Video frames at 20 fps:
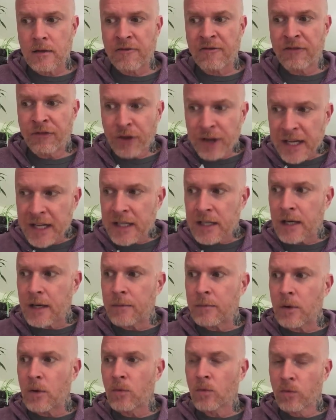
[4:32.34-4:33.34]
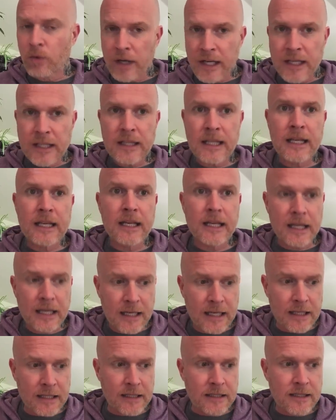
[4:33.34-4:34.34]
freedom really
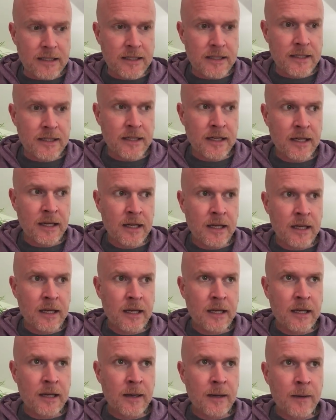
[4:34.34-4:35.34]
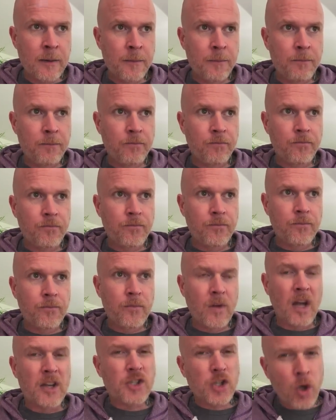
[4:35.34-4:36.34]
is
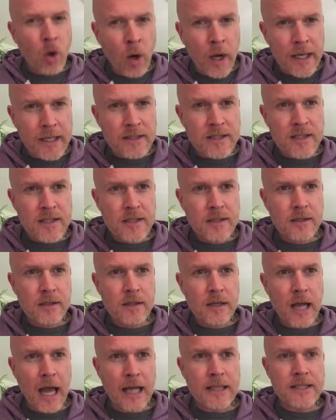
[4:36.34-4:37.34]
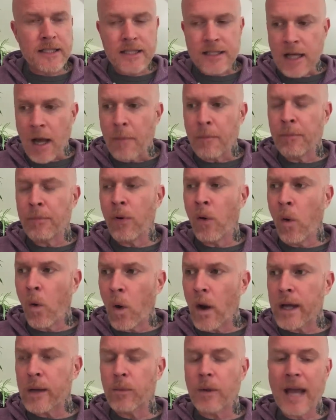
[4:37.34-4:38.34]
a choice. At some
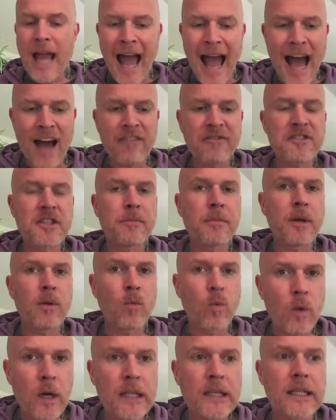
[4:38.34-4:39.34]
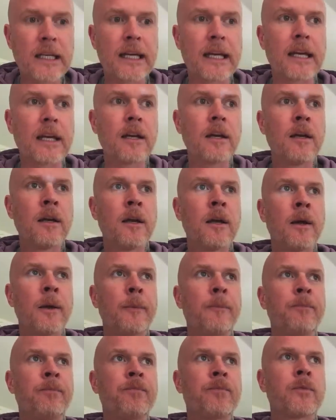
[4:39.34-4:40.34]
point, we have to be willing
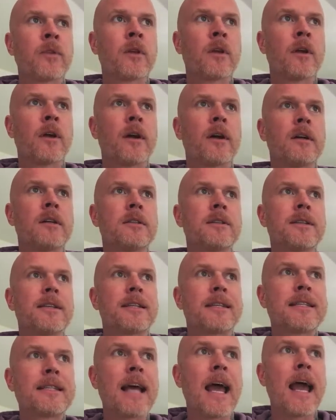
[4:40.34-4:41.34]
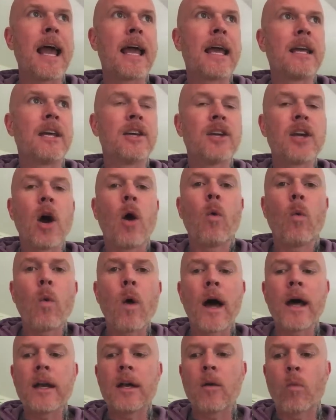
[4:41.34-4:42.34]
to say, you know
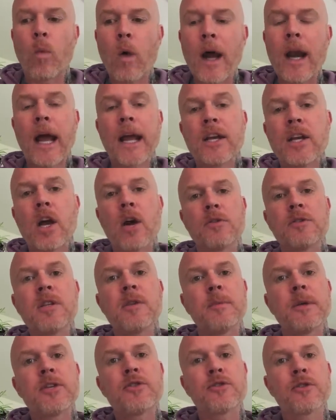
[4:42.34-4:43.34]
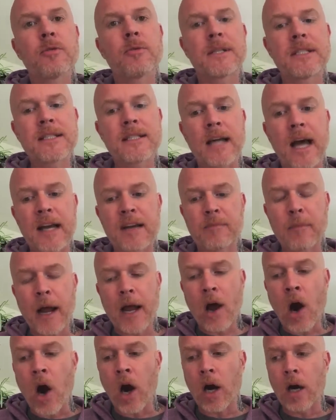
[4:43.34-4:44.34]
what, what I know to be true inside of my
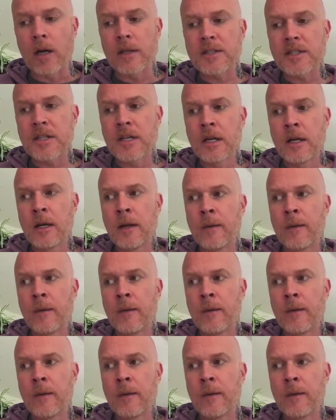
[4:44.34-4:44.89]
heart,